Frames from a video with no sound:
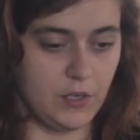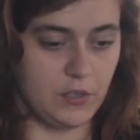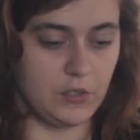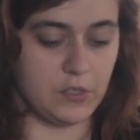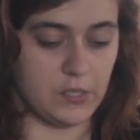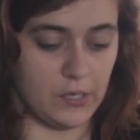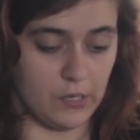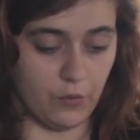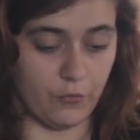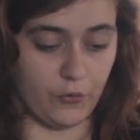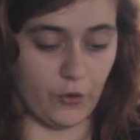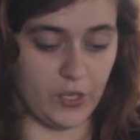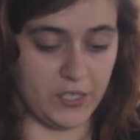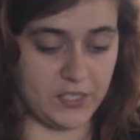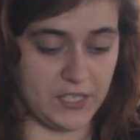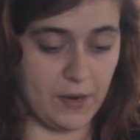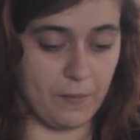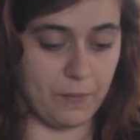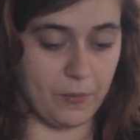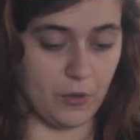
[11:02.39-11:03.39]
So for
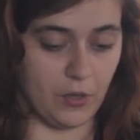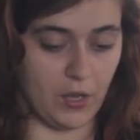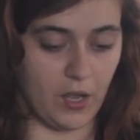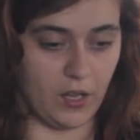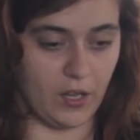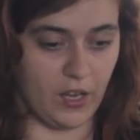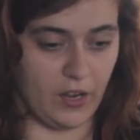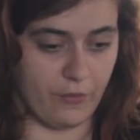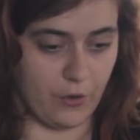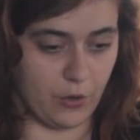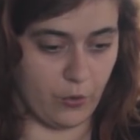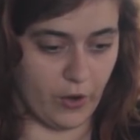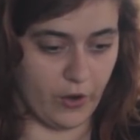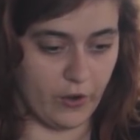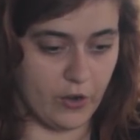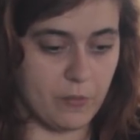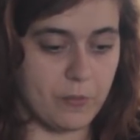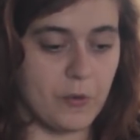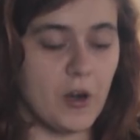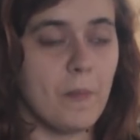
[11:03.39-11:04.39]
example, I'll have a
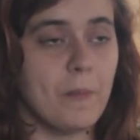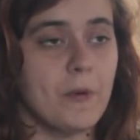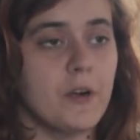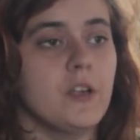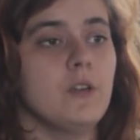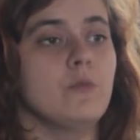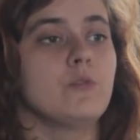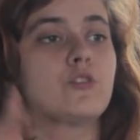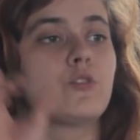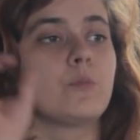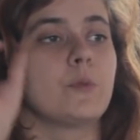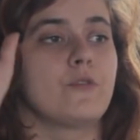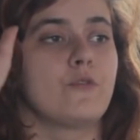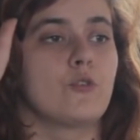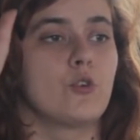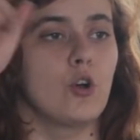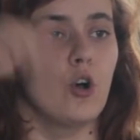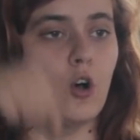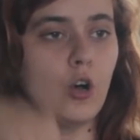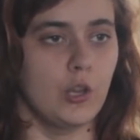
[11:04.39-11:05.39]
query property, which will be
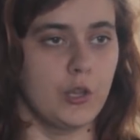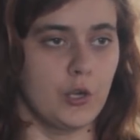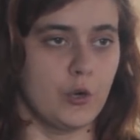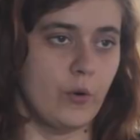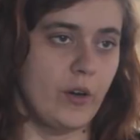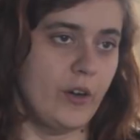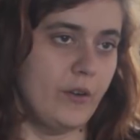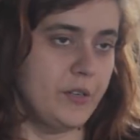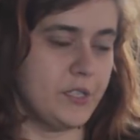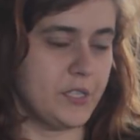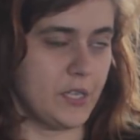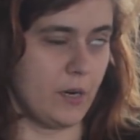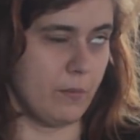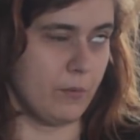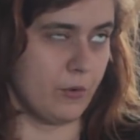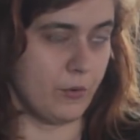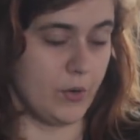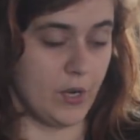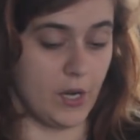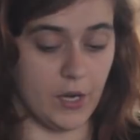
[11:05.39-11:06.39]
for all the queries that
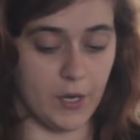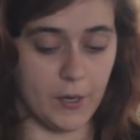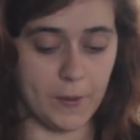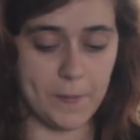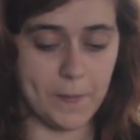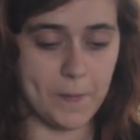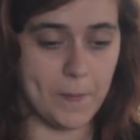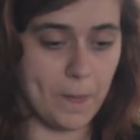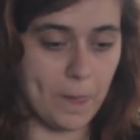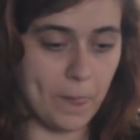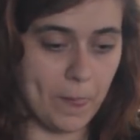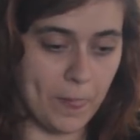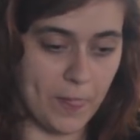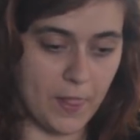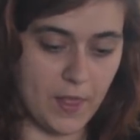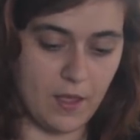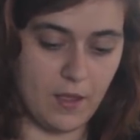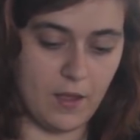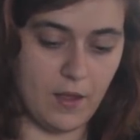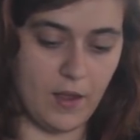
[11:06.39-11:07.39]
I'm creating.
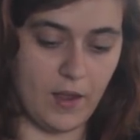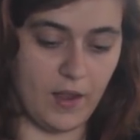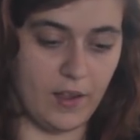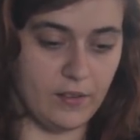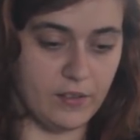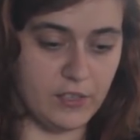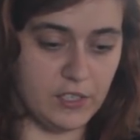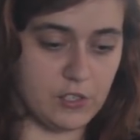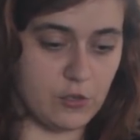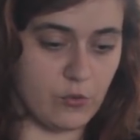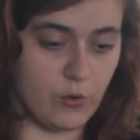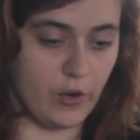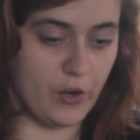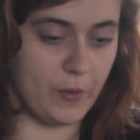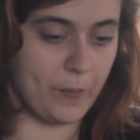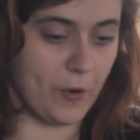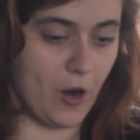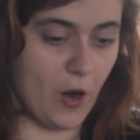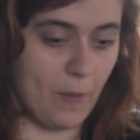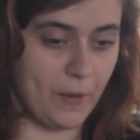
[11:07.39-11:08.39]
And this
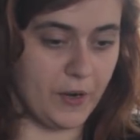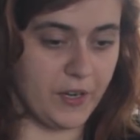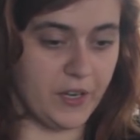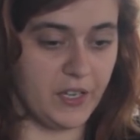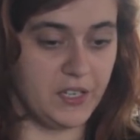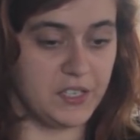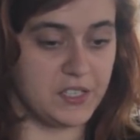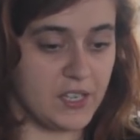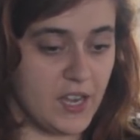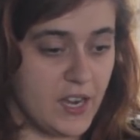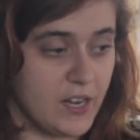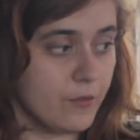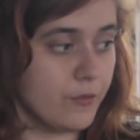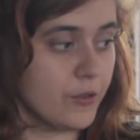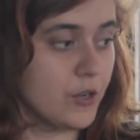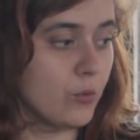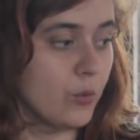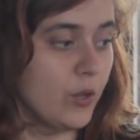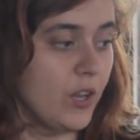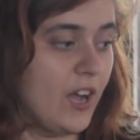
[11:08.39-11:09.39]
query property, inside of
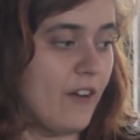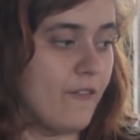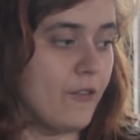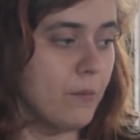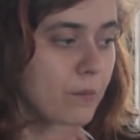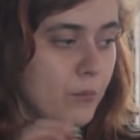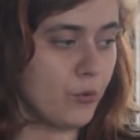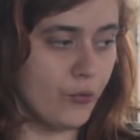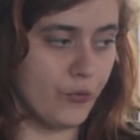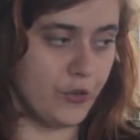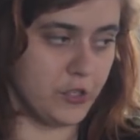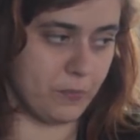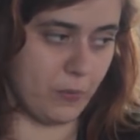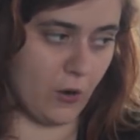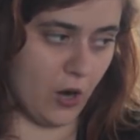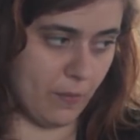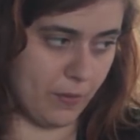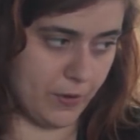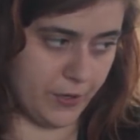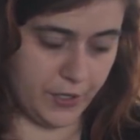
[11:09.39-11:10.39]
it, will have a movies
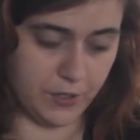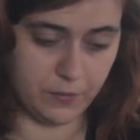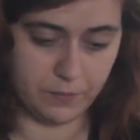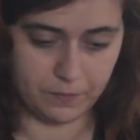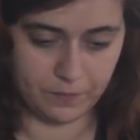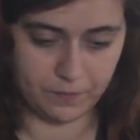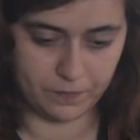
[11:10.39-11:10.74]
property.